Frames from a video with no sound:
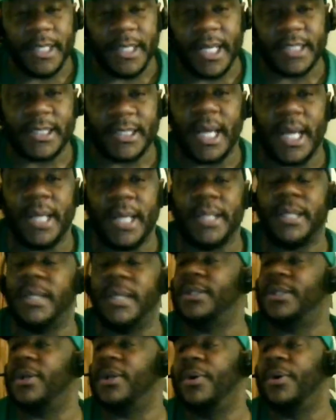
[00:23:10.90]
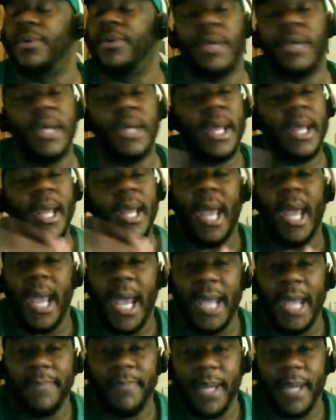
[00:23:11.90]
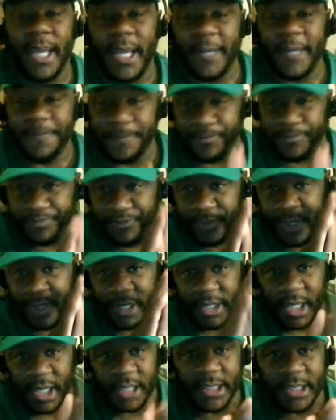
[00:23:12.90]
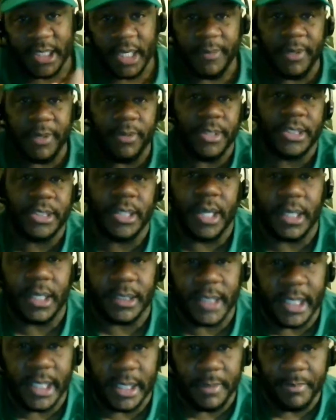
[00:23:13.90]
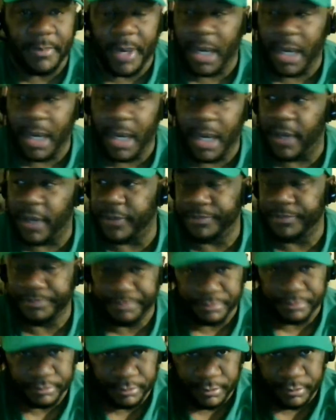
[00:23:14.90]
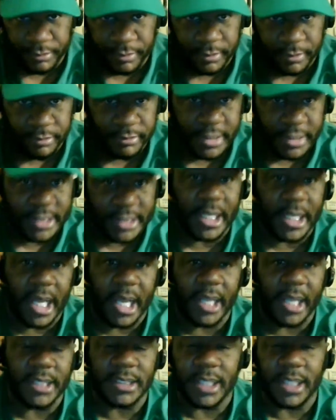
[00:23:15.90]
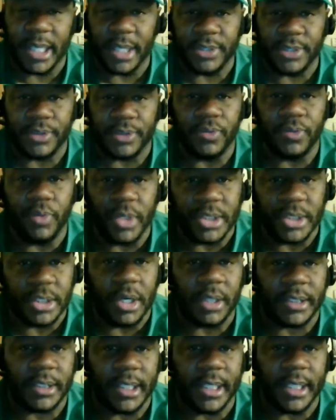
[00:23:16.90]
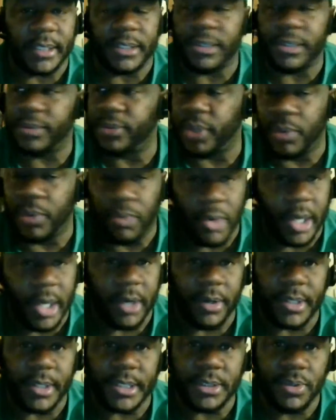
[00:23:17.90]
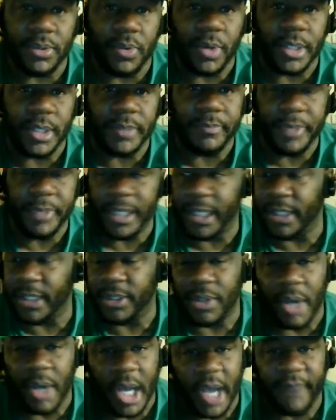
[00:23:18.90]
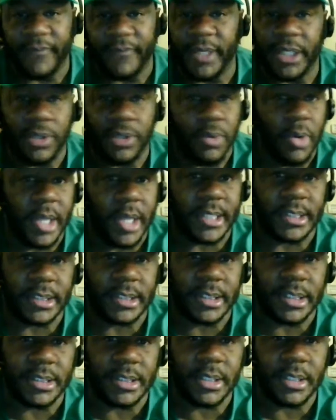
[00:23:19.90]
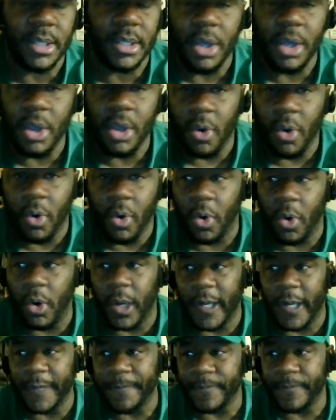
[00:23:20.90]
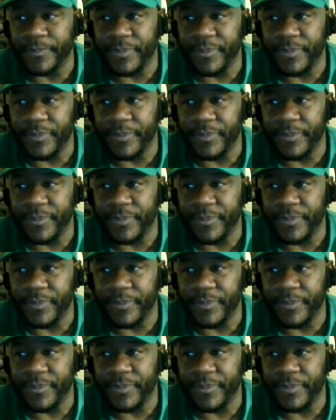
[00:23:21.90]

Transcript: that's how it is. So, hey, man, y'all tell me what y'all think about this Lions schedule. What y'all think the record is going to be? Do y'all have any questions on